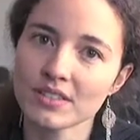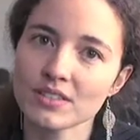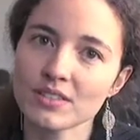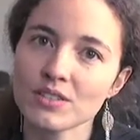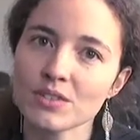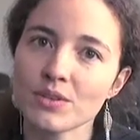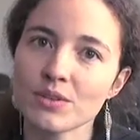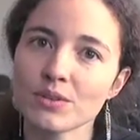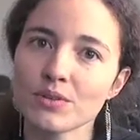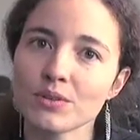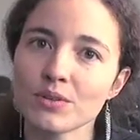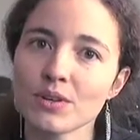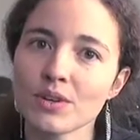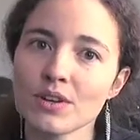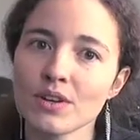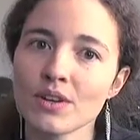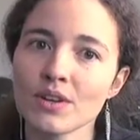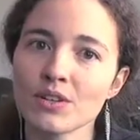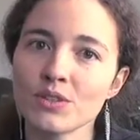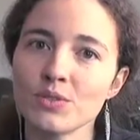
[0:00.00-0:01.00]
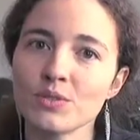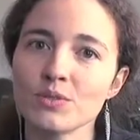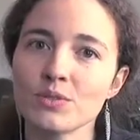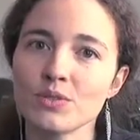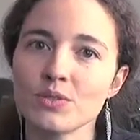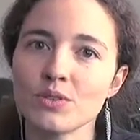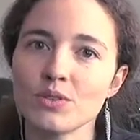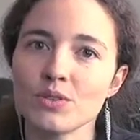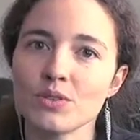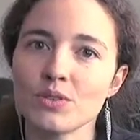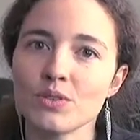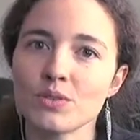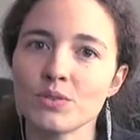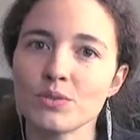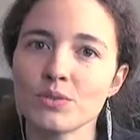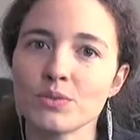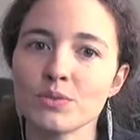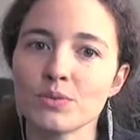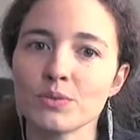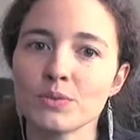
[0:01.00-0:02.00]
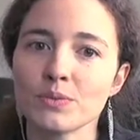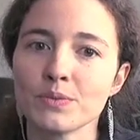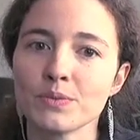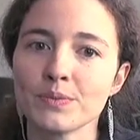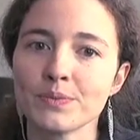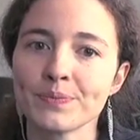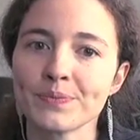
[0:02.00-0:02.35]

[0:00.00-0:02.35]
And so you